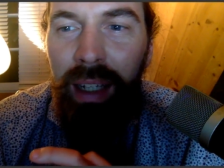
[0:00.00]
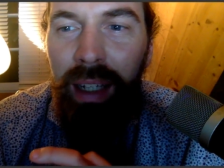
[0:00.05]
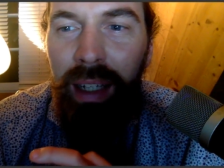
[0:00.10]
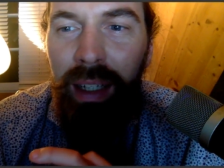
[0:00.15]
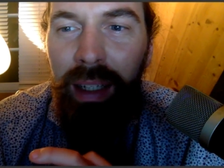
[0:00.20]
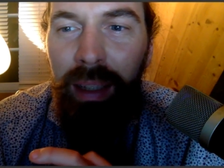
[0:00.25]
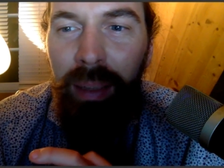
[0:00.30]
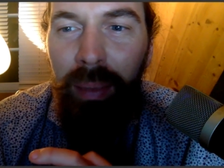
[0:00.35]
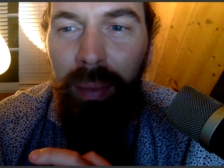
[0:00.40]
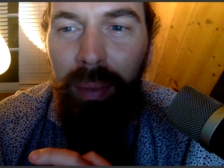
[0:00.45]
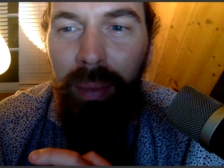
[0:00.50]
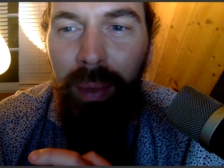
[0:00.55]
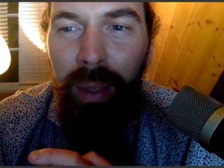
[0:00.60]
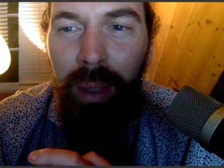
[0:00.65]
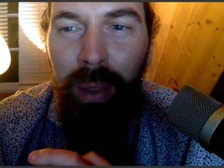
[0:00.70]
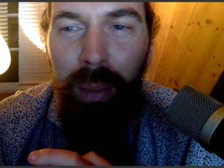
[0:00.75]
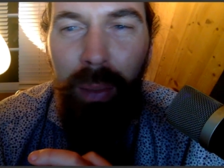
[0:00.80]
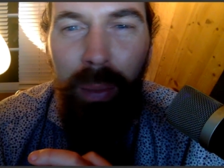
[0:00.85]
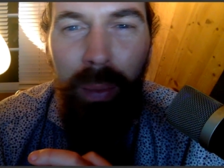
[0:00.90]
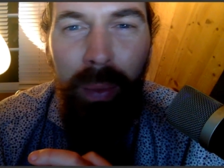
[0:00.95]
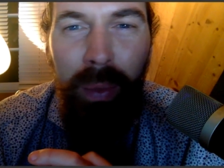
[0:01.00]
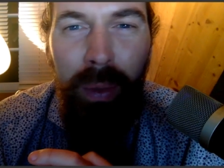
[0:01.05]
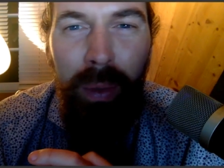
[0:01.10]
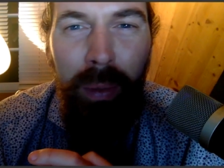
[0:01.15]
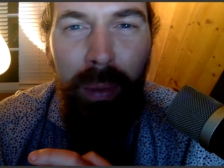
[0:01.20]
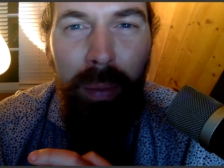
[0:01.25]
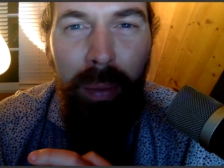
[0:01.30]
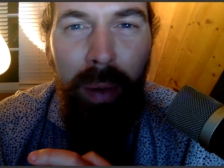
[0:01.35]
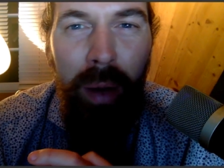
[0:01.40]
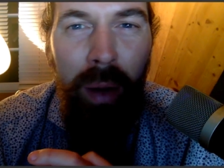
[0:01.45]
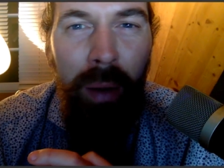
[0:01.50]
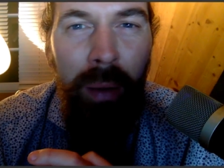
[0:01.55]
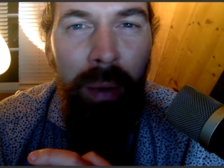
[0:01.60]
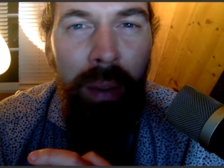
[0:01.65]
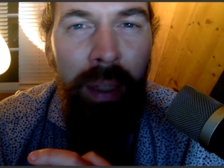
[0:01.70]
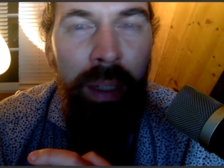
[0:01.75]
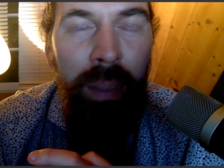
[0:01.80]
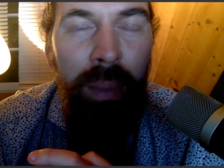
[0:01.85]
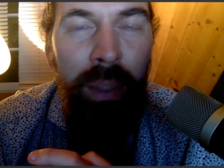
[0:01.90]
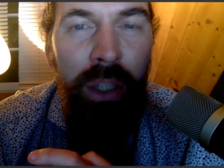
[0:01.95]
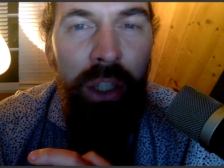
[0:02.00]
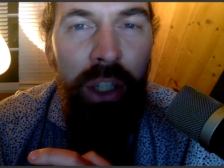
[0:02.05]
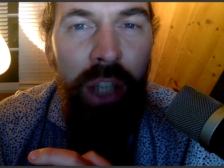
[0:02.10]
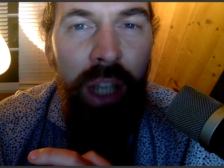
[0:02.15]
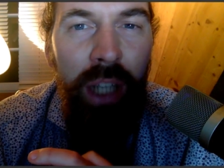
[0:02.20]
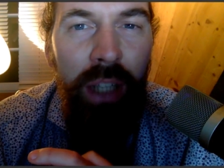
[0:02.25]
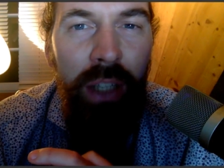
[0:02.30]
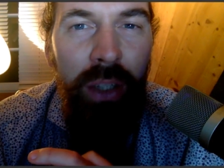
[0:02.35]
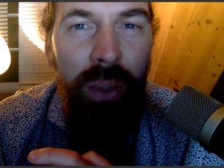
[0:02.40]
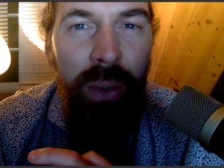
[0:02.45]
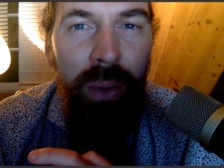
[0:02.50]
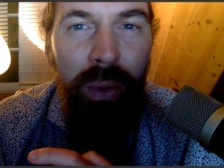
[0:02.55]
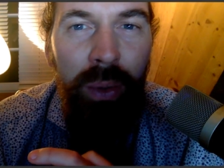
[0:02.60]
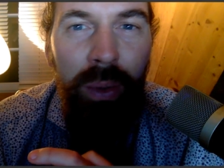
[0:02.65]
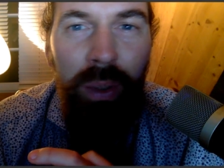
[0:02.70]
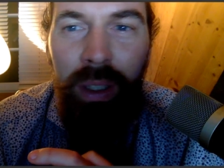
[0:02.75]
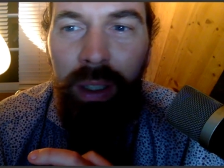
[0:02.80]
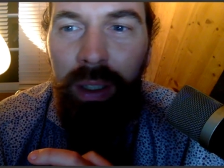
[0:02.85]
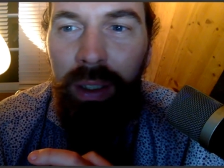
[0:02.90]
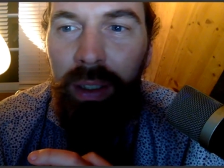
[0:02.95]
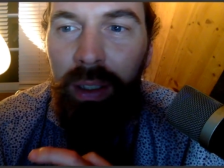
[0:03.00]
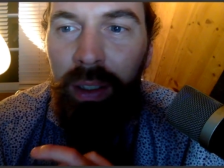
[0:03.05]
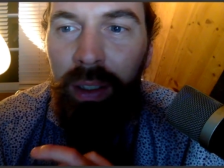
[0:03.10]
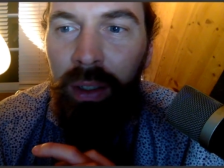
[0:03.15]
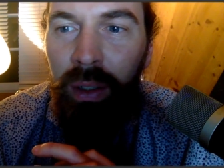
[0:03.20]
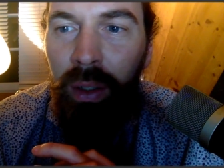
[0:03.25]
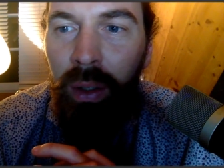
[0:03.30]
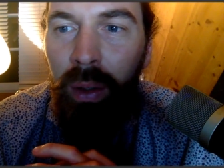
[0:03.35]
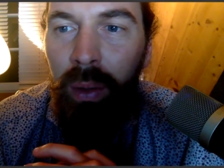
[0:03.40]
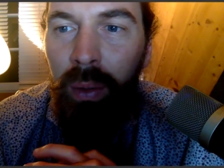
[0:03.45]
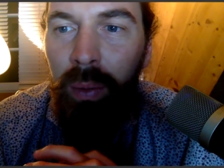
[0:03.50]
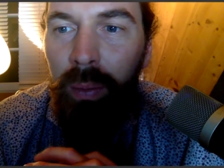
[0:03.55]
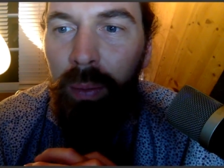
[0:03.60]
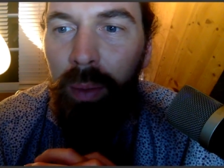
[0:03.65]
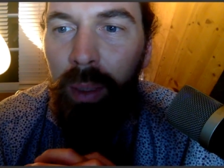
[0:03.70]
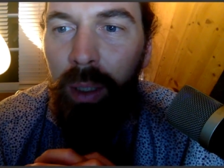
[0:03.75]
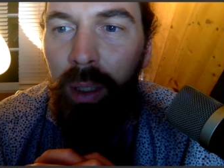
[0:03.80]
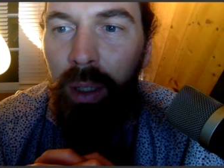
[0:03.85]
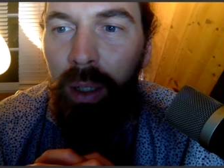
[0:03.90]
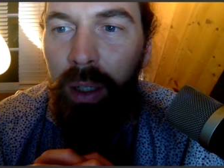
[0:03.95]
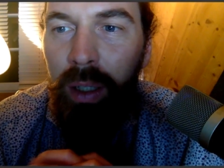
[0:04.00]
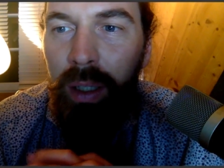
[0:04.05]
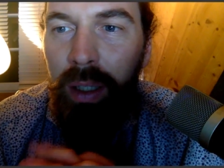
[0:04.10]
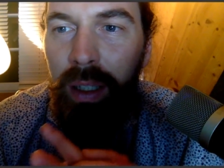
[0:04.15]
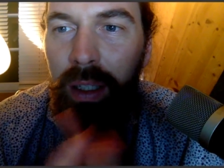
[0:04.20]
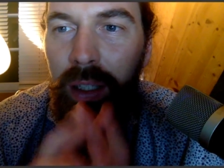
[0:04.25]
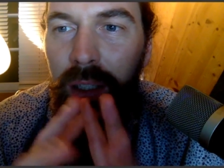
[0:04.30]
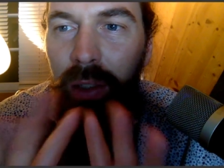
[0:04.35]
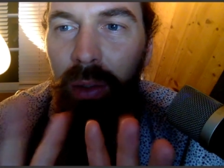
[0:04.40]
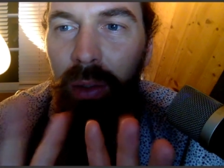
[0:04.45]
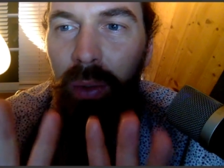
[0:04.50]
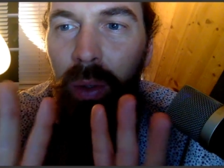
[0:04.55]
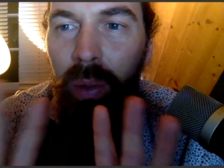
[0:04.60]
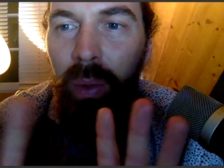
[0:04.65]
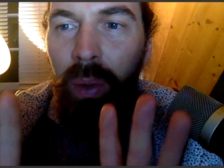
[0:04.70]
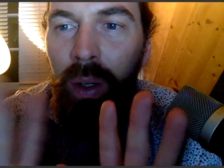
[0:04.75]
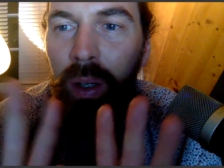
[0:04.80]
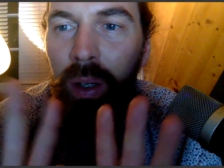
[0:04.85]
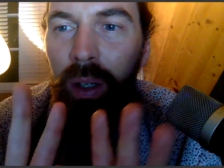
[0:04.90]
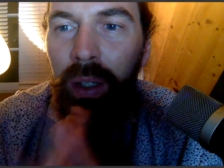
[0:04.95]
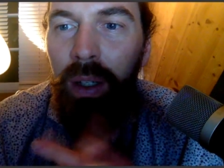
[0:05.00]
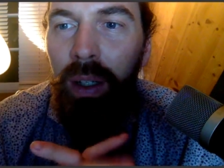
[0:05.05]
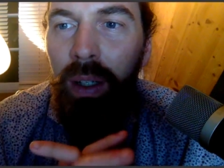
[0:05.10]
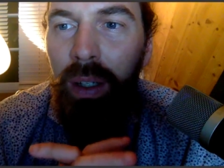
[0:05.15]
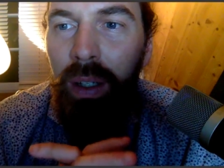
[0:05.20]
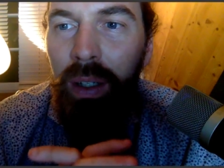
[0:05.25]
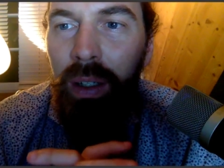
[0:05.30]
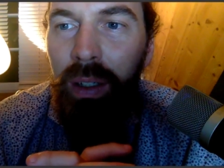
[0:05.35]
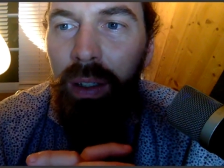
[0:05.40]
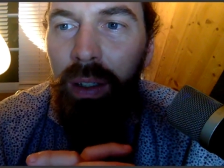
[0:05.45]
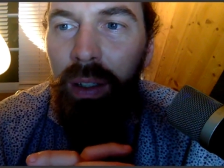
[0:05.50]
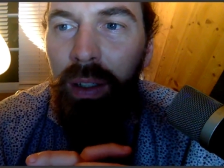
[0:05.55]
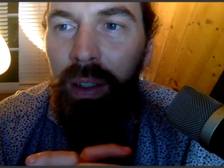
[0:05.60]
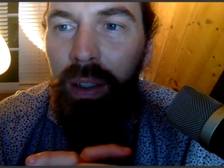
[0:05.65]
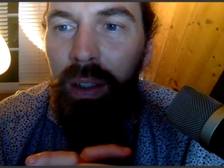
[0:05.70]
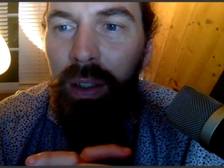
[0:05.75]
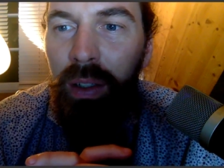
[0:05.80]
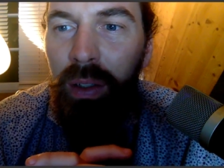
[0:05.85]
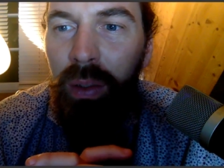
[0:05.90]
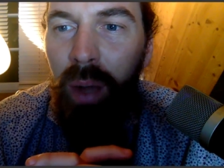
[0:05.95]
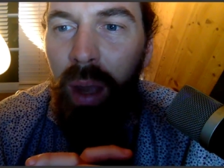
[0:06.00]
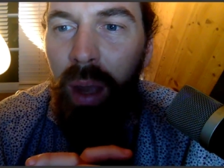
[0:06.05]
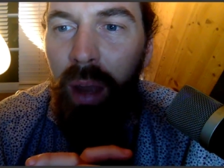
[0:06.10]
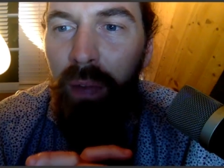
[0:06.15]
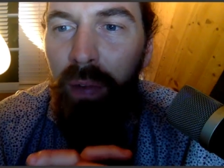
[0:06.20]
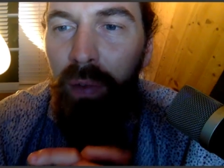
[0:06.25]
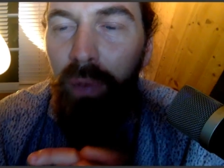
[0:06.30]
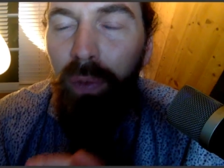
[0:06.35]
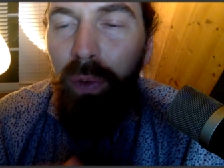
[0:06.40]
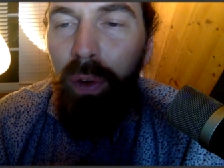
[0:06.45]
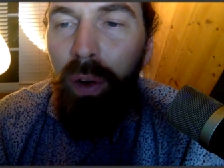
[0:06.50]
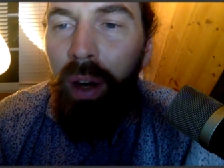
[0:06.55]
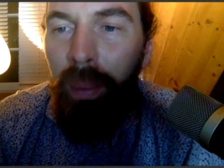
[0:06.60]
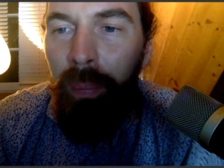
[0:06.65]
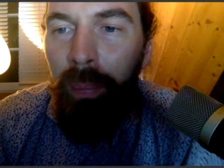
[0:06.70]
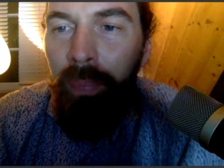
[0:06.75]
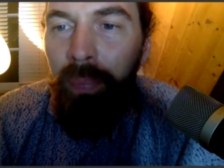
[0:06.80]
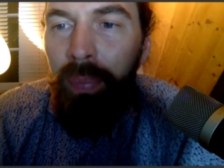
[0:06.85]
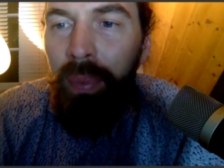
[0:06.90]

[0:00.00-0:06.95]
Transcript: he will probably reject you, you know, because it's too heavy for him.